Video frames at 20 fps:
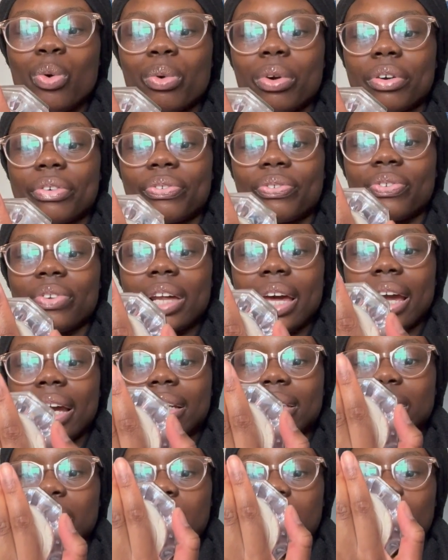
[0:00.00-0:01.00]

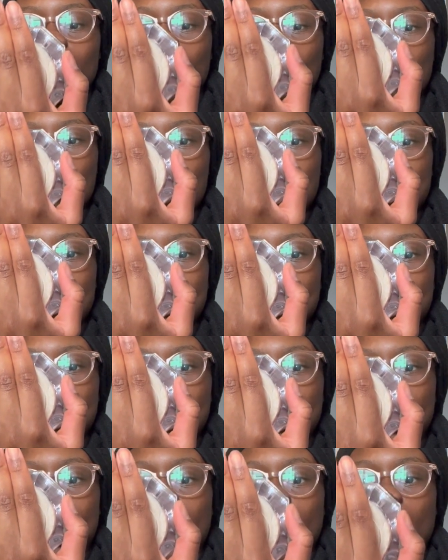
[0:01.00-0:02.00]
reflective.
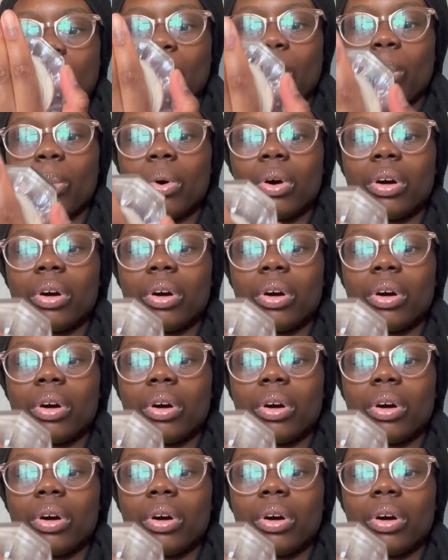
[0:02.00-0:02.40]
Wow.